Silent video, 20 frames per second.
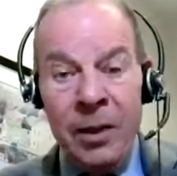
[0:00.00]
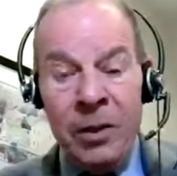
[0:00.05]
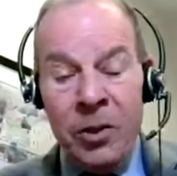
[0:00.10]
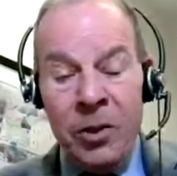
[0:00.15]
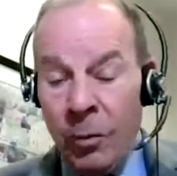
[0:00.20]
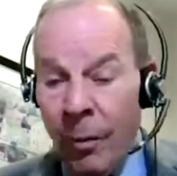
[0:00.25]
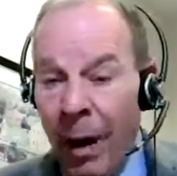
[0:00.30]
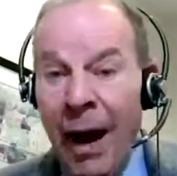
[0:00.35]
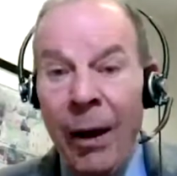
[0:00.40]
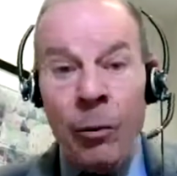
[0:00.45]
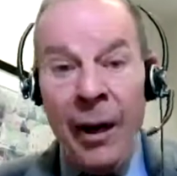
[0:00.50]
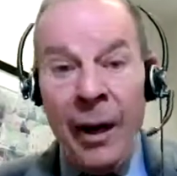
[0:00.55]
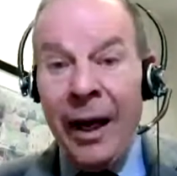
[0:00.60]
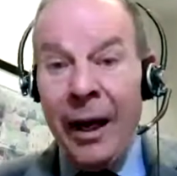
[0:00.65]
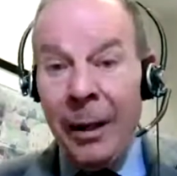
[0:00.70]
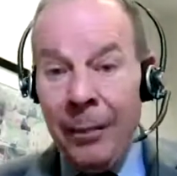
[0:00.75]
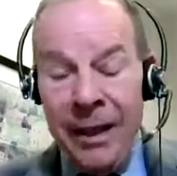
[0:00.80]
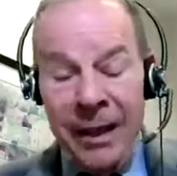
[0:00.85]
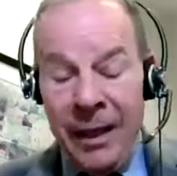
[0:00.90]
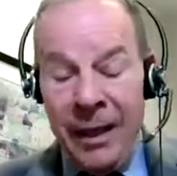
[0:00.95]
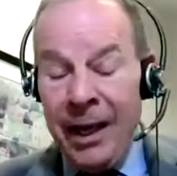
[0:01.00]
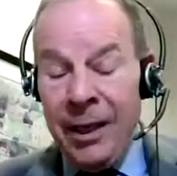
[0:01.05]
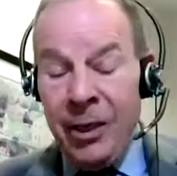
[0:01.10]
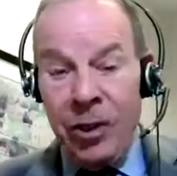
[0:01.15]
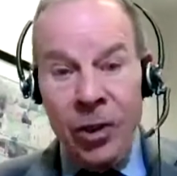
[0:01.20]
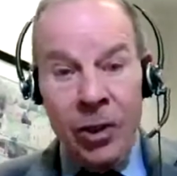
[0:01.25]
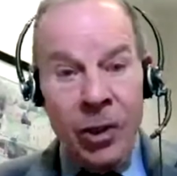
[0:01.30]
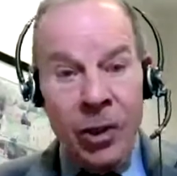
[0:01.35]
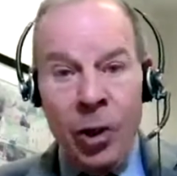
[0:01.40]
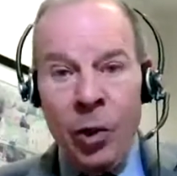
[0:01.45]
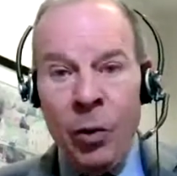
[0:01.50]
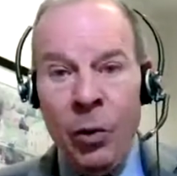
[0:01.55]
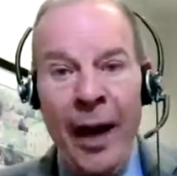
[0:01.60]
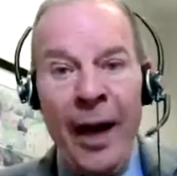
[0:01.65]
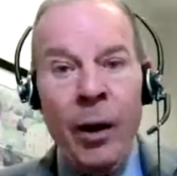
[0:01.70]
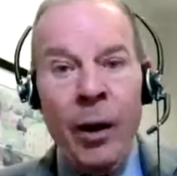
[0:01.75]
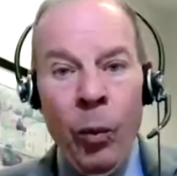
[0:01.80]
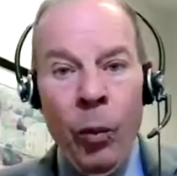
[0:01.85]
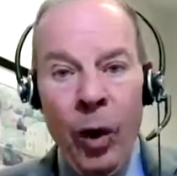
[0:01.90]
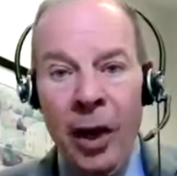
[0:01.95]
So my recommendation to
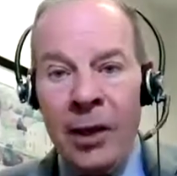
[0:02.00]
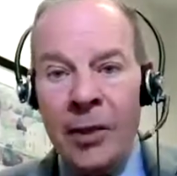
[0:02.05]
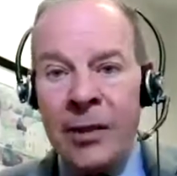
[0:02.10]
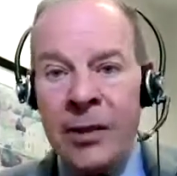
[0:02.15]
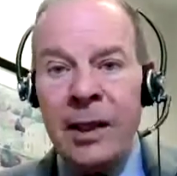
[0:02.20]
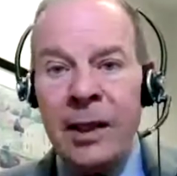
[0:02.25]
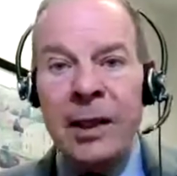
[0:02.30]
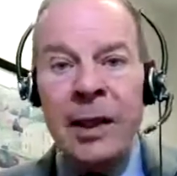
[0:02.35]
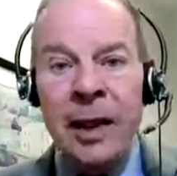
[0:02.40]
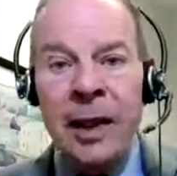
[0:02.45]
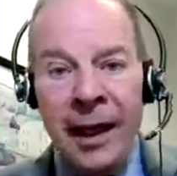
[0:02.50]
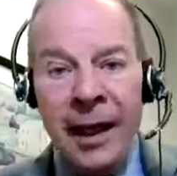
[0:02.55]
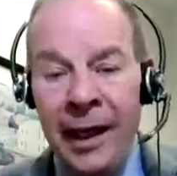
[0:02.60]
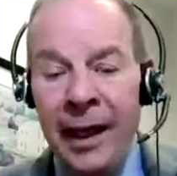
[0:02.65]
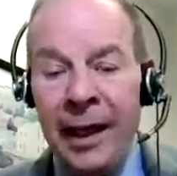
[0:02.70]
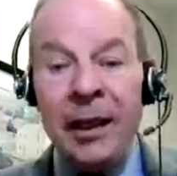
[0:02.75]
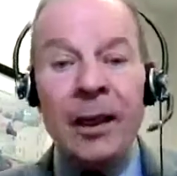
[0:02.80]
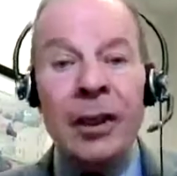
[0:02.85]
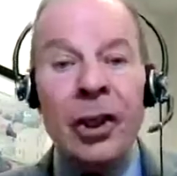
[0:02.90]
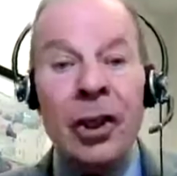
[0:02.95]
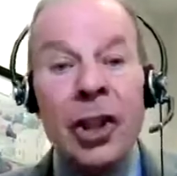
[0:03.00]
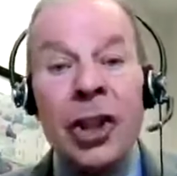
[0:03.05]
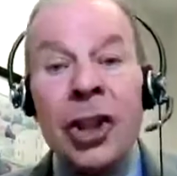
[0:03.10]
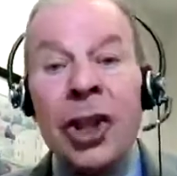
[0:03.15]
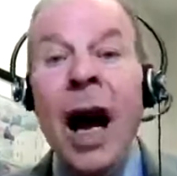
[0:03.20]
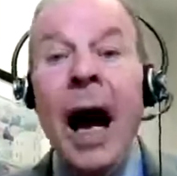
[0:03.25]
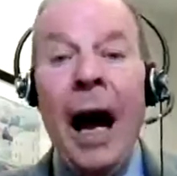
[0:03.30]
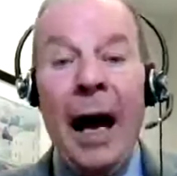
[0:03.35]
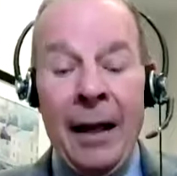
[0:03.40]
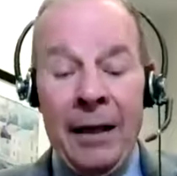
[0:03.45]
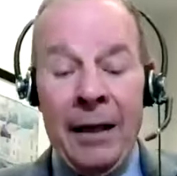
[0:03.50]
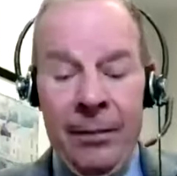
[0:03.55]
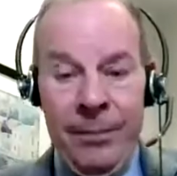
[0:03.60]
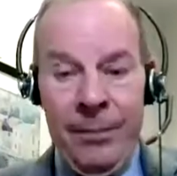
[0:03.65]
Greg was get the shot.